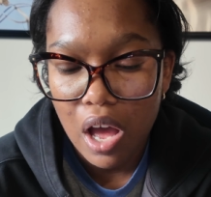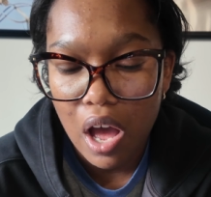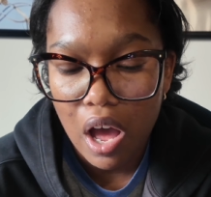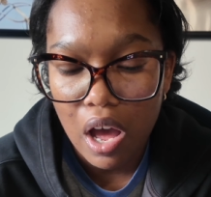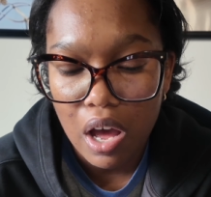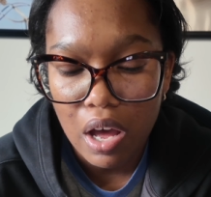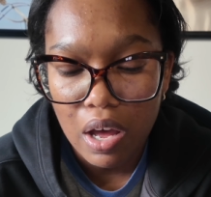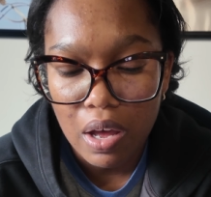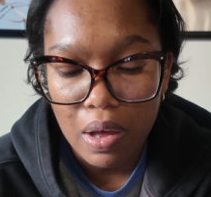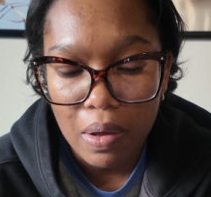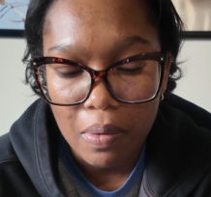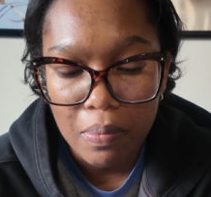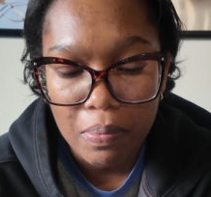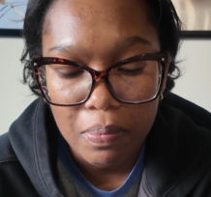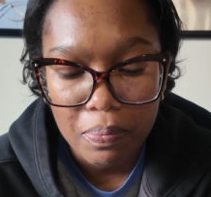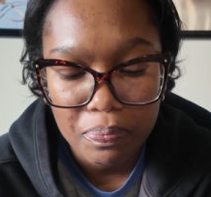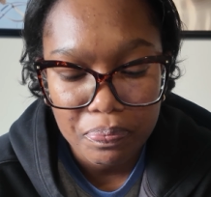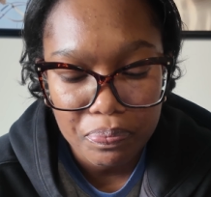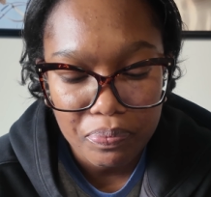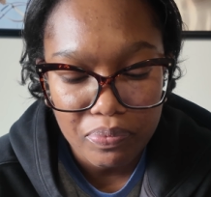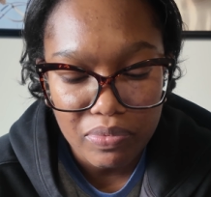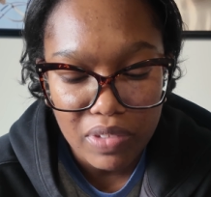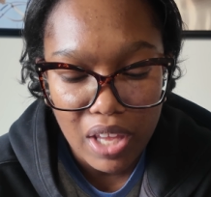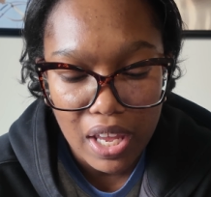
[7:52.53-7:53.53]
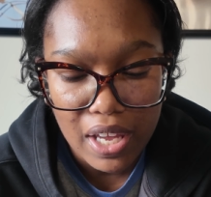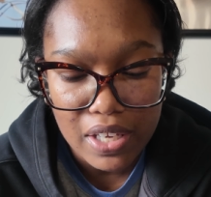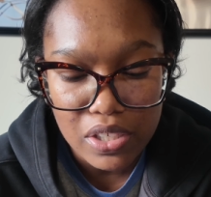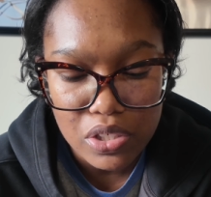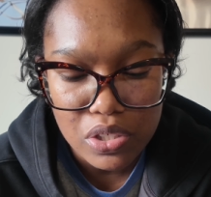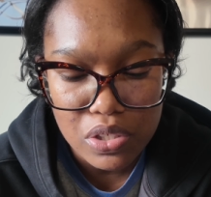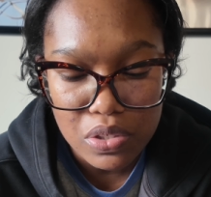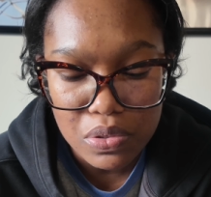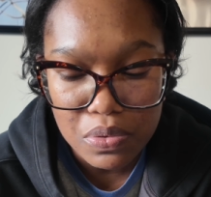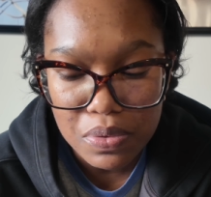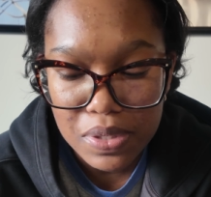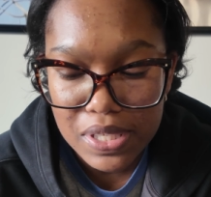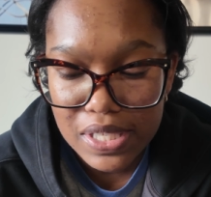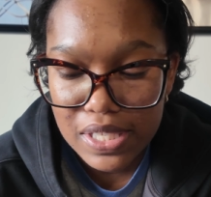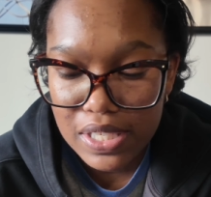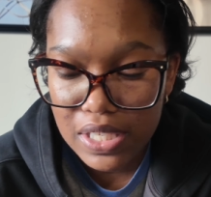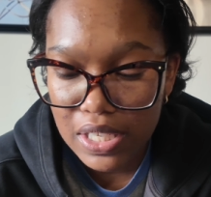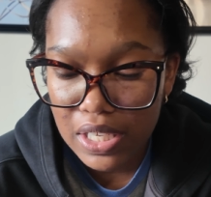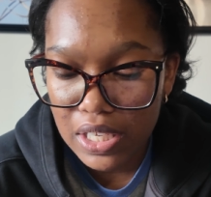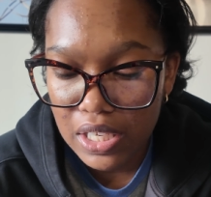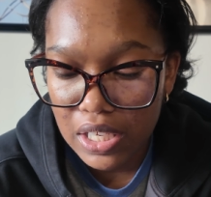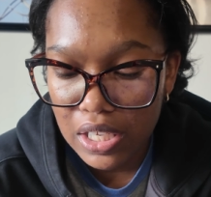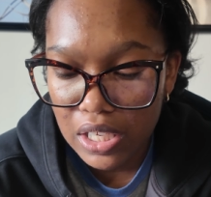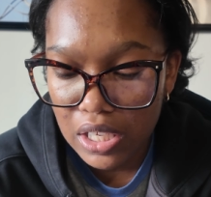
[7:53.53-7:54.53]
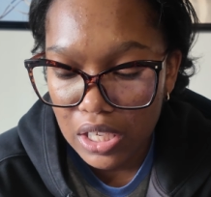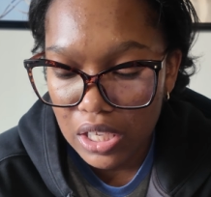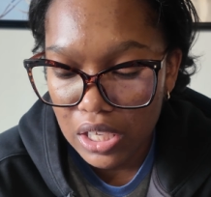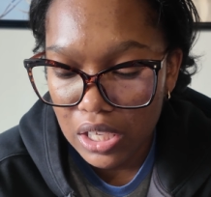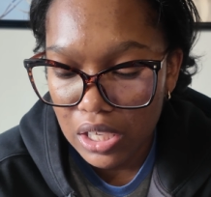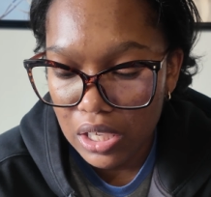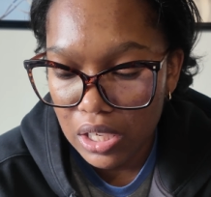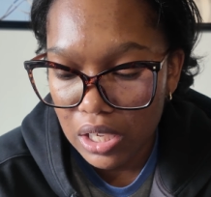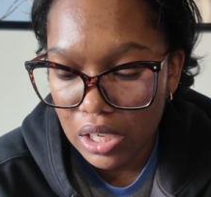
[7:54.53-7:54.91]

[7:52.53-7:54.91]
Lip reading: I do see,